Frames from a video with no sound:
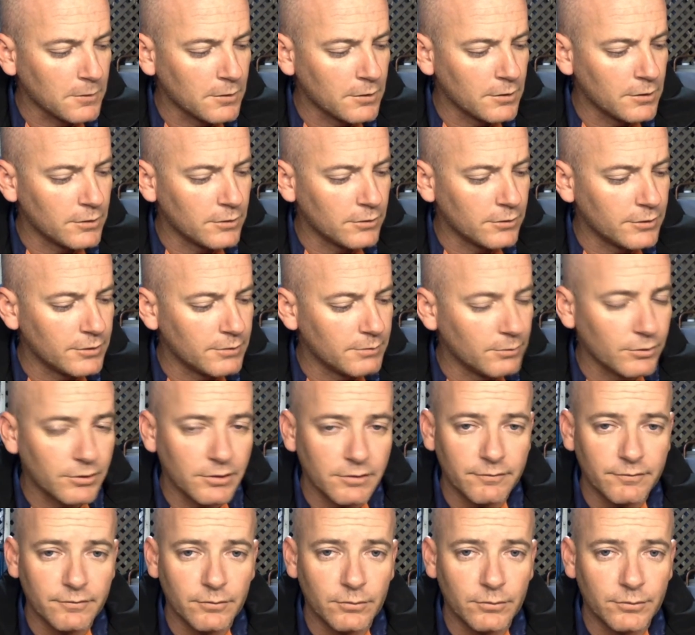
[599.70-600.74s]
And I am
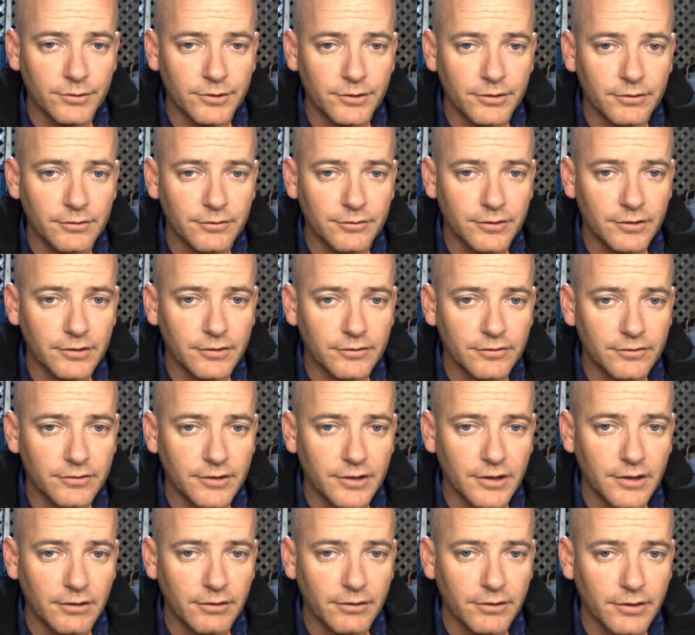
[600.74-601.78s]
looking forward to using it and
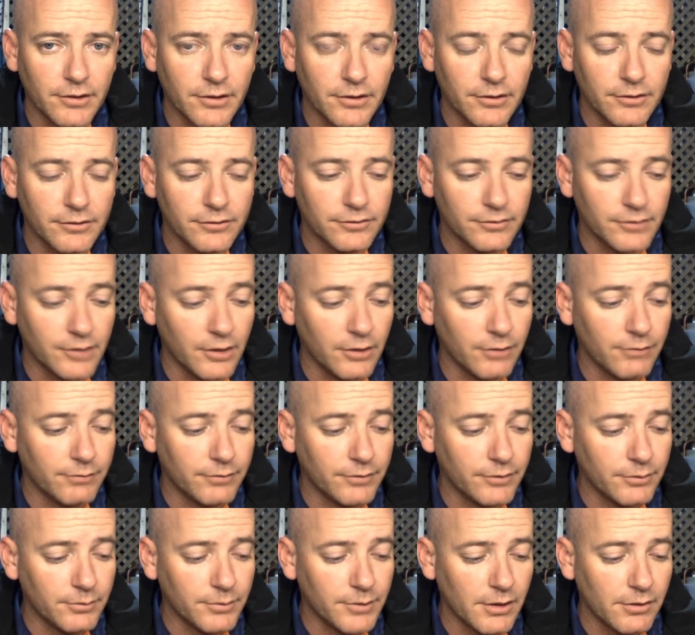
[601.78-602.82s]
seeing how it goes, and
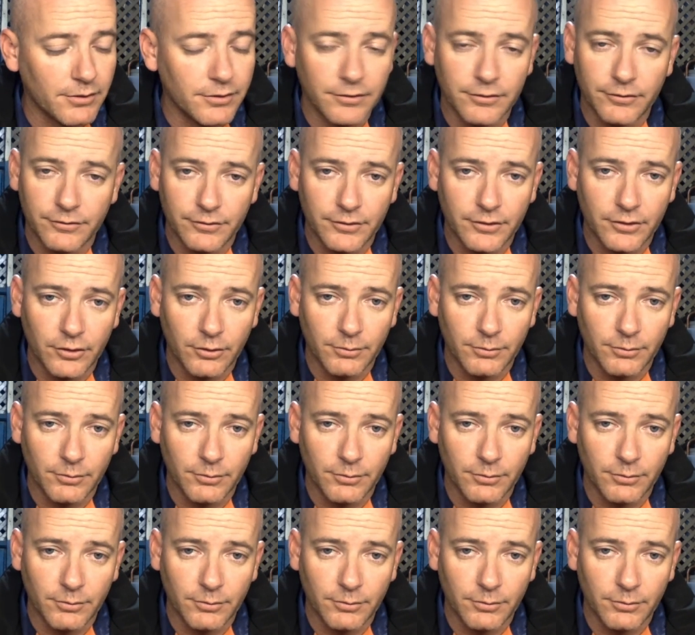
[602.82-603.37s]
hopefully I'll be able to use it in the